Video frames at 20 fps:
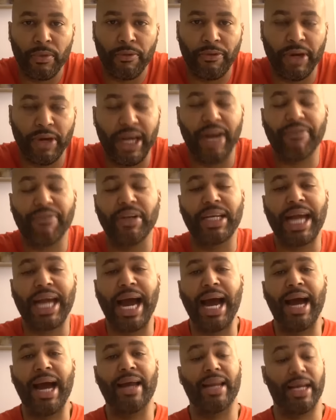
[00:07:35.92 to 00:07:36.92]
For every
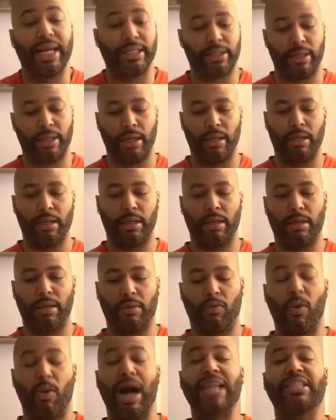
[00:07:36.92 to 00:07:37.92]
guy that's
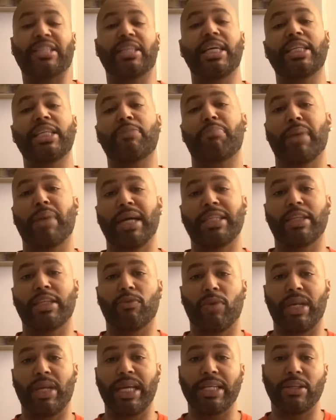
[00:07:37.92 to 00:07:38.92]
watching his budget
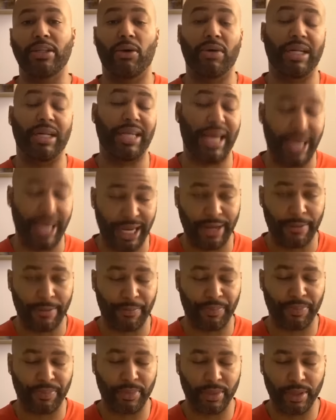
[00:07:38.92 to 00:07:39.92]
when he's on a date,
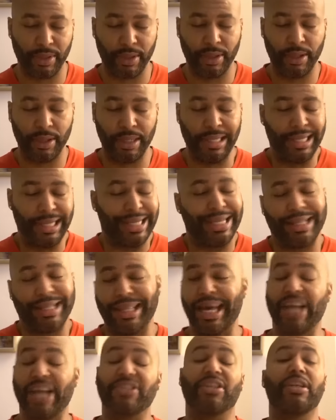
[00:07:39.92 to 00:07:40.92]

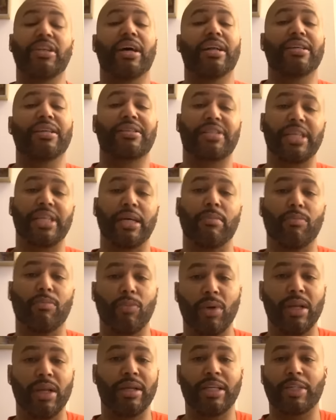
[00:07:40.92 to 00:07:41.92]
there's another simp
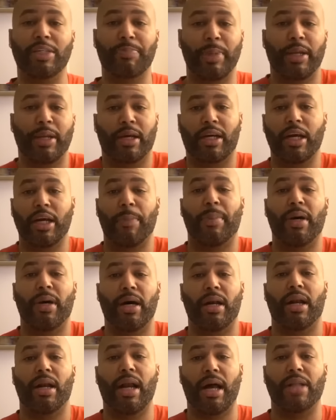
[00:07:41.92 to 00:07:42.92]
willing to spend a couple
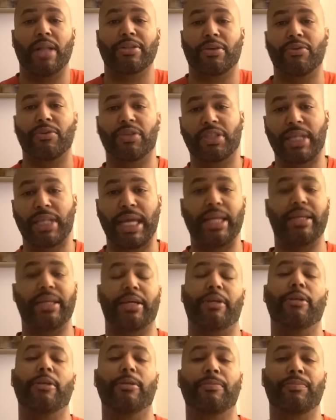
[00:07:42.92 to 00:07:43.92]
$100 on a steak
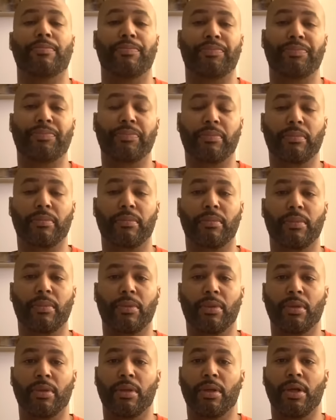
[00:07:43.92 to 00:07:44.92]
dinner.
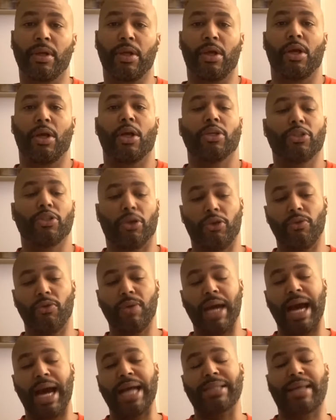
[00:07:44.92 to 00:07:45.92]
So you
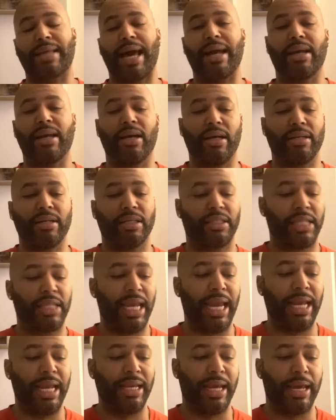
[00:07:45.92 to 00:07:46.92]
guys got to
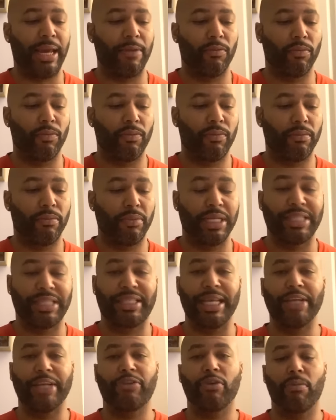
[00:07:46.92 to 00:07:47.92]
understand that the
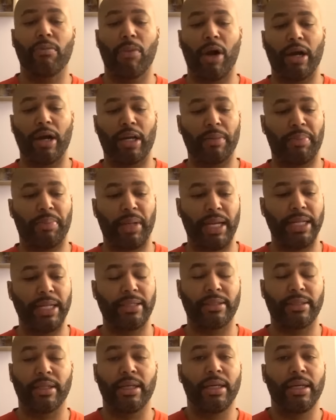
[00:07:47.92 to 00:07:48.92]
sexual
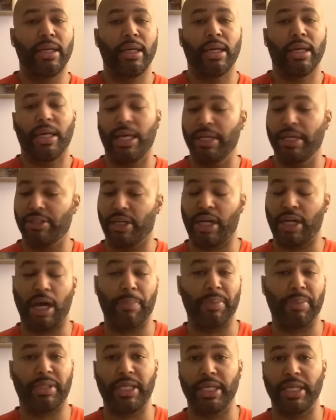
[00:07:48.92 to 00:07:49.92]
marketplace is a
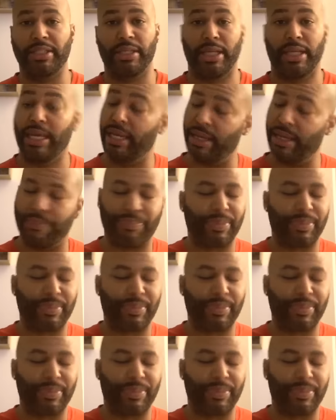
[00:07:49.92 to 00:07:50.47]
competition.